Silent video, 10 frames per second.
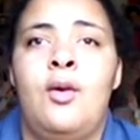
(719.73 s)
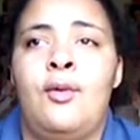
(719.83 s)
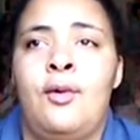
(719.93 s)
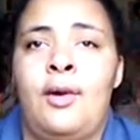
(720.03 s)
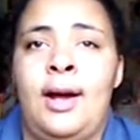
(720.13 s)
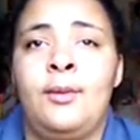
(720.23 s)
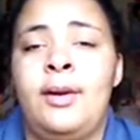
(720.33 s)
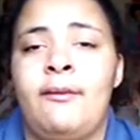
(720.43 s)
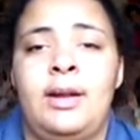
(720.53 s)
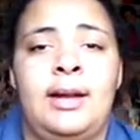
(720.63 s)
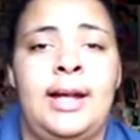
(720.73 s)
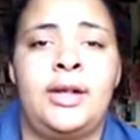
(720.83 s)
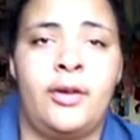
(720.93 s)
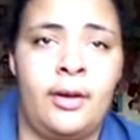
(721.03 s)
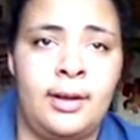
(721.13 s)
or i don't even
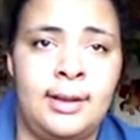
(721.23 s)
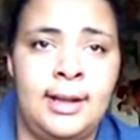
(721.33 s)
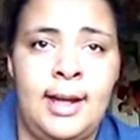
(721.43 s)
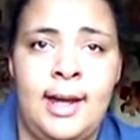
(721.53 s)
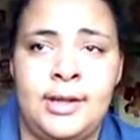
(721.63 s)
like your ugly